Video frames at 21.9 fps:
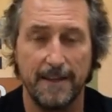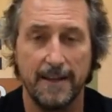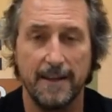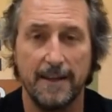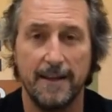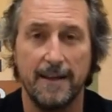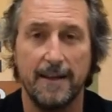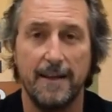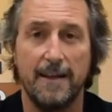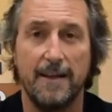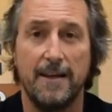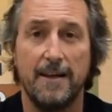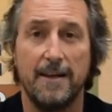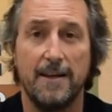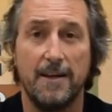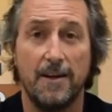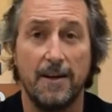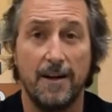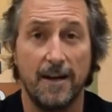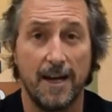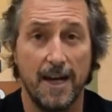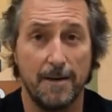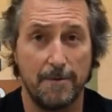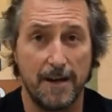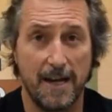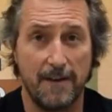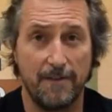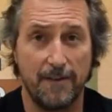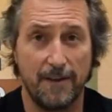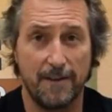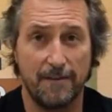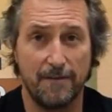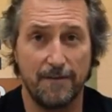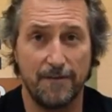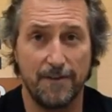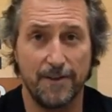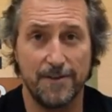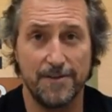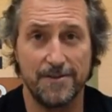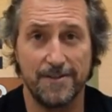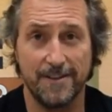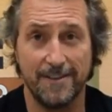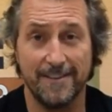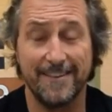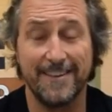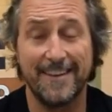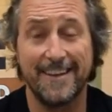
I hope I haven't confused you.